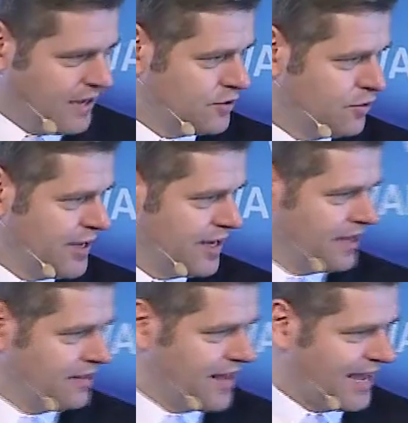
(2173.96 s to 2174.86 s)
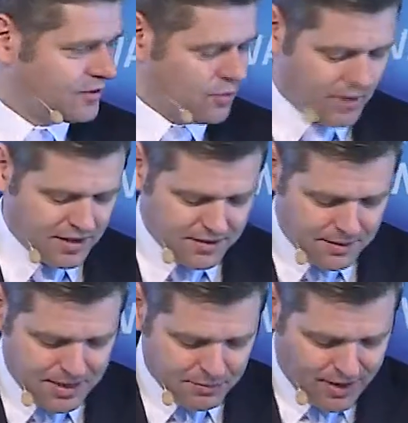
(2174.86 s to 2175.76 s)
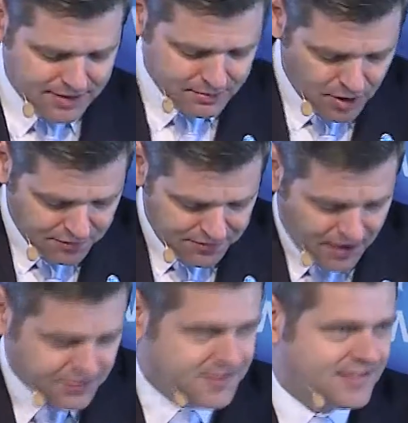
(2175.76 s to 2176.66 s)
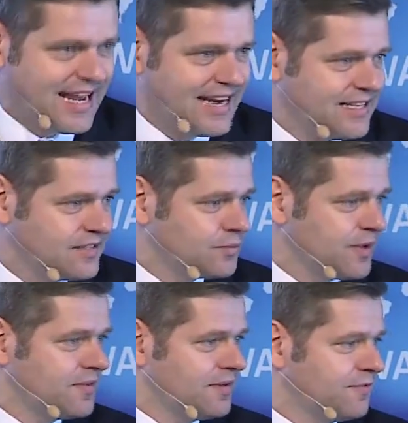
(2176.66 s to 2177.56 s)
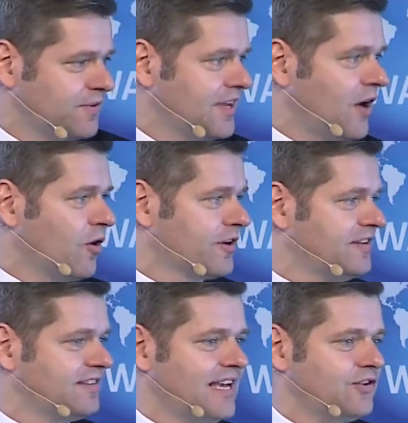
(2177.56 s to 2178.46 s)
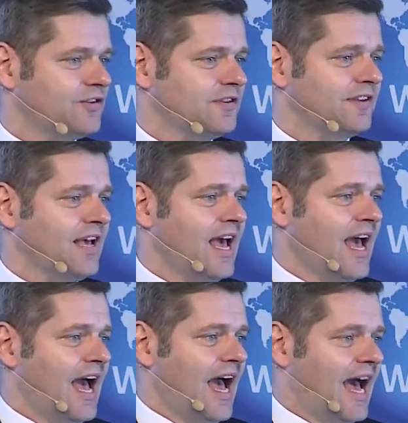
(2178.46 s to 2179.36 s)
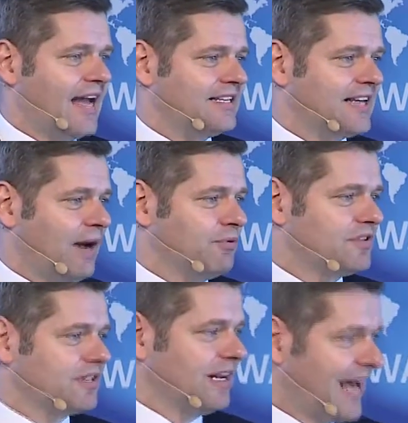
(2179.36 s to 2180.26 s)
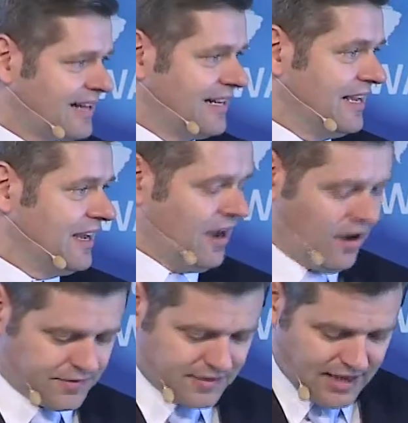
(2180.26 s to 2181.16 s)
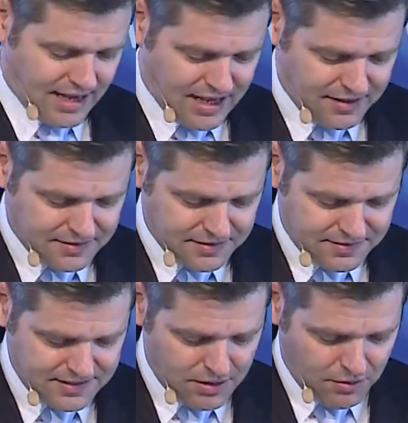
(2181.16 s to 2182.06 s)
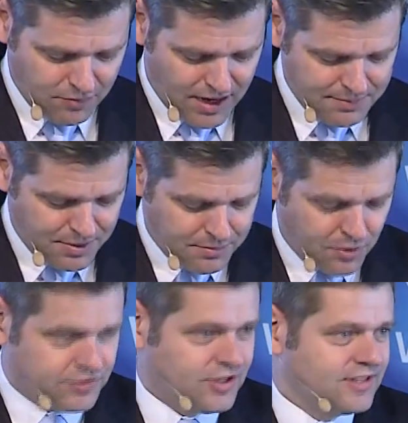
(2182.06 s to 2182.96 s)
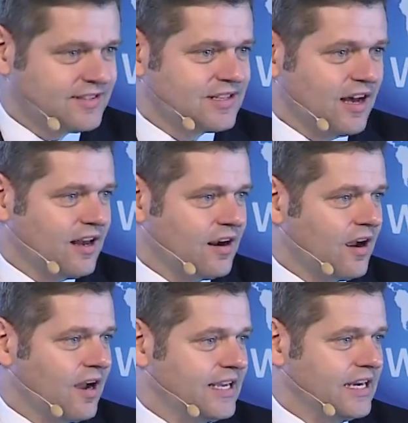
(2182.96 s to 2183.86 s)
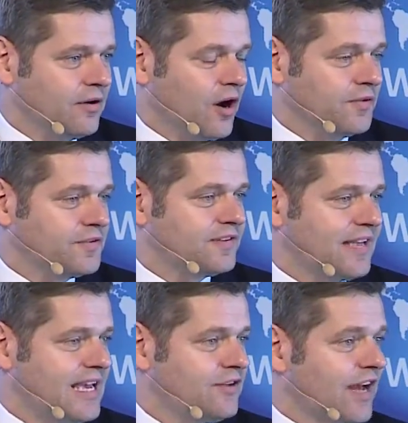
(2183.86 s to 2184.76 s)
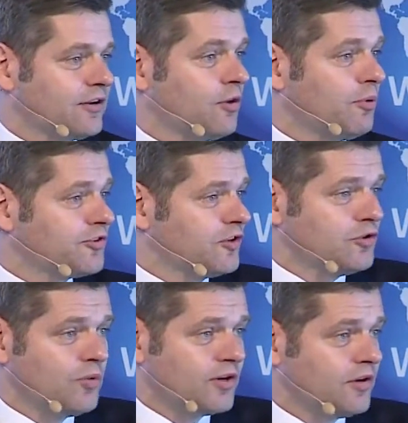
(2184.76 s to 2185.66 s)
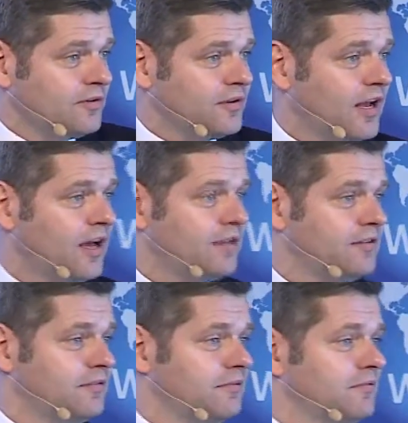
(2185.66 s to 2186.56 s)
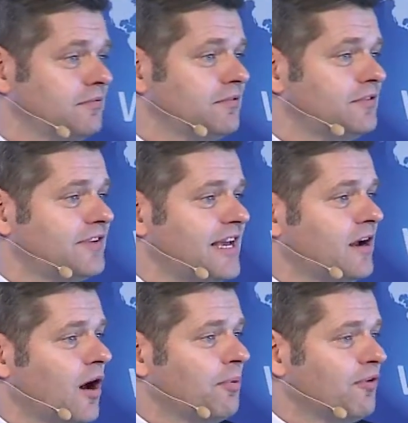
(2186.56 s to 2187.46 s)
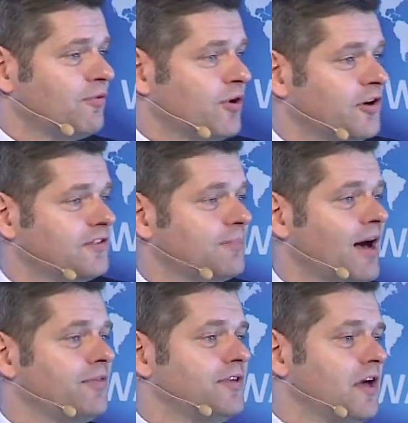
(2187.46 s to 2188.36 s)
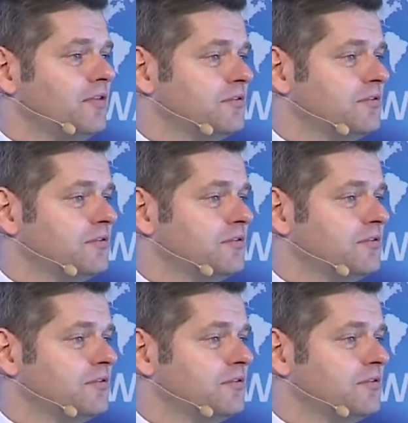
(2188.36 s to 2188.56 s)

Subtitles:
doing that with a memorandum of understandings with different organizations, and I would gladly ask the CEO of WAIPA, Boscan Skalar, here on stage. I don't know, Boscan, do you want to say a couple of words about the...